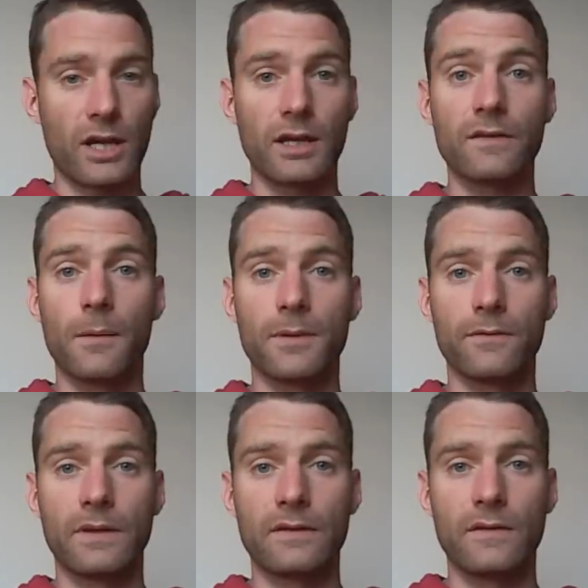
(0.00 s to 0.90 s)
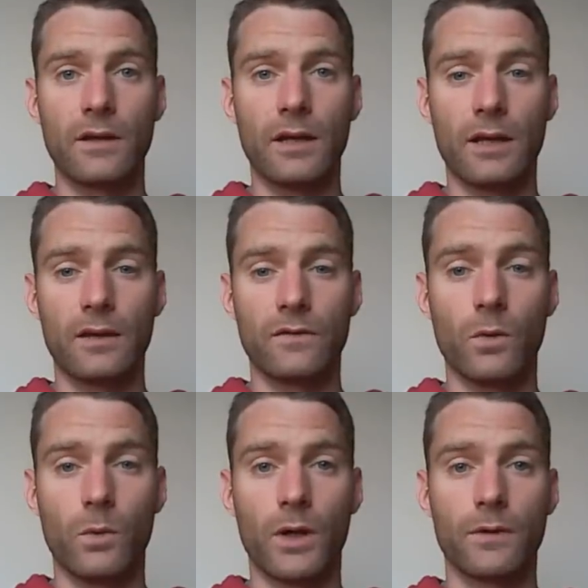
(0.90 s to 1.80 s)
example of this is
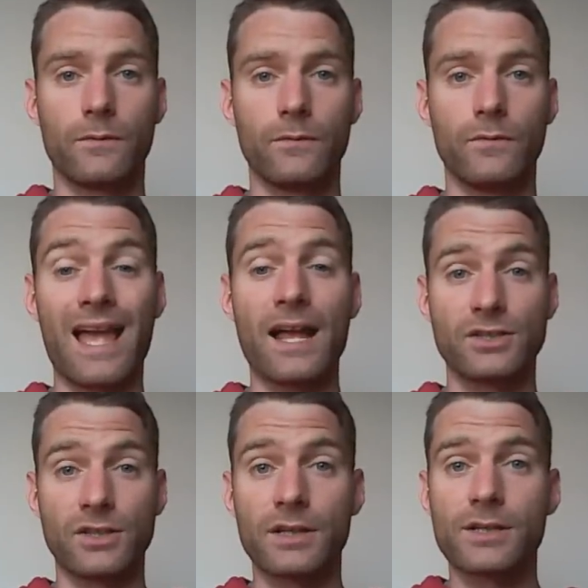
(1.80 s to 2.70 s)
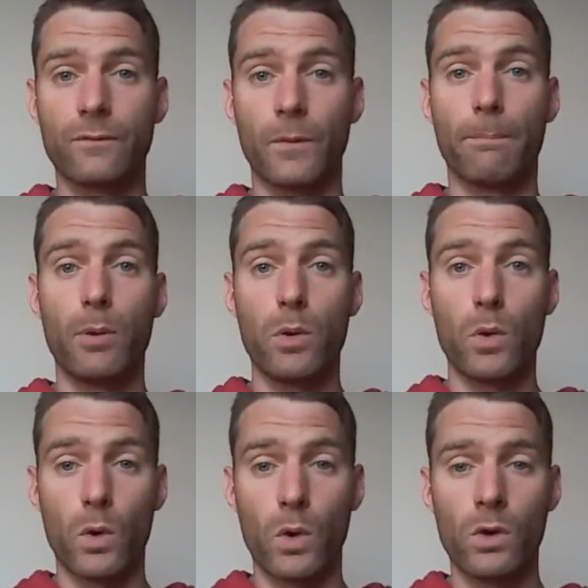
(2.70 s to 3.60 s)
the adjective for
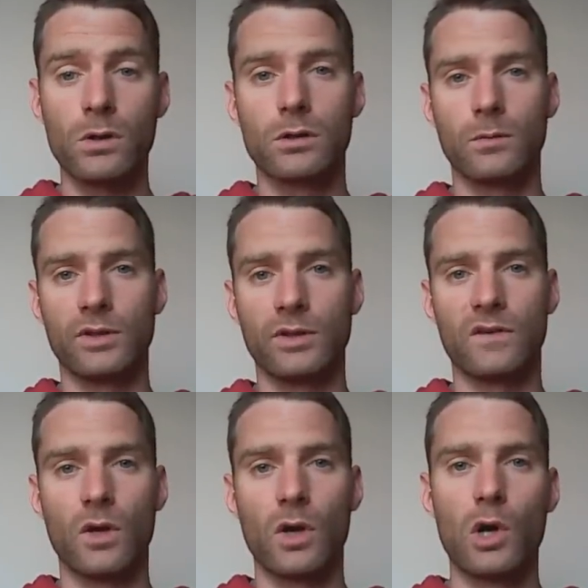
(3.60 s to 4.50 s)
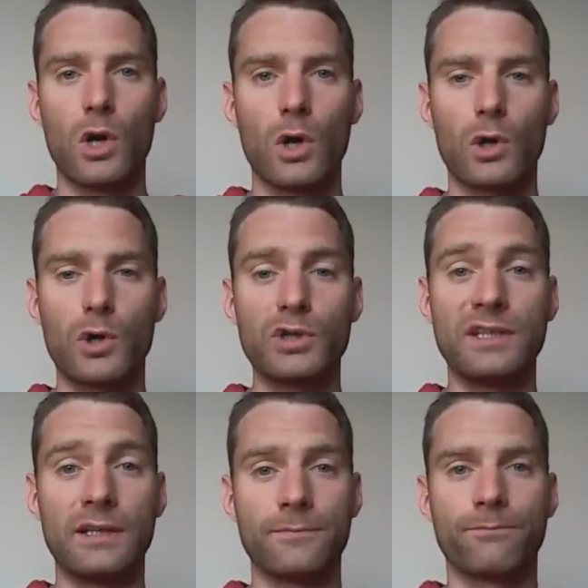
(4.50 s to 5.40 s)
poor, which is
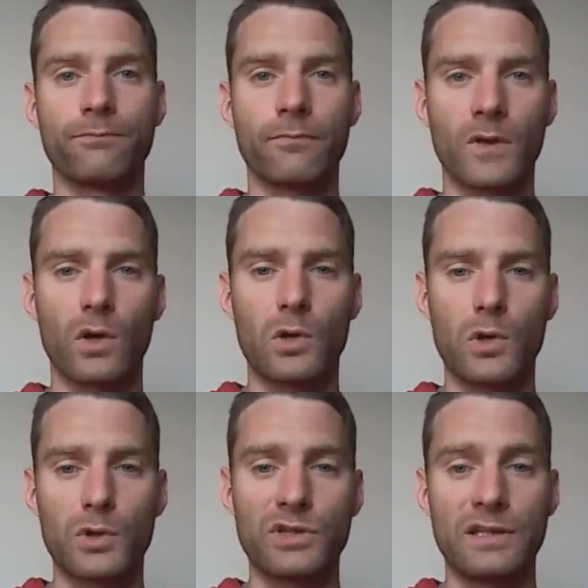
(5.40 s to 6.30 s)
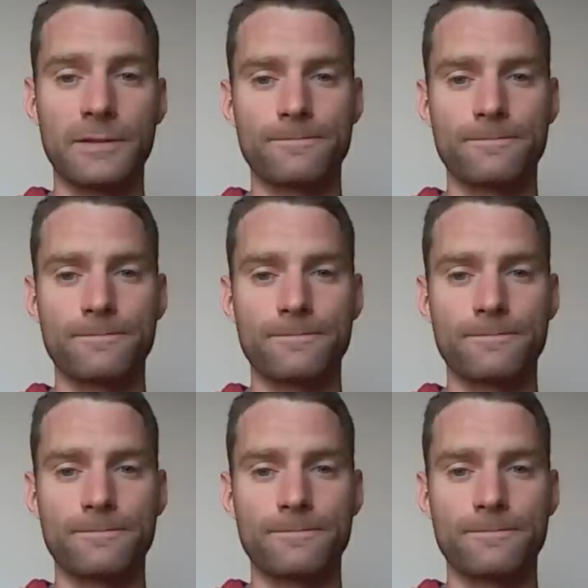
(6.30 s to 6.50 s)
chudý, chudý.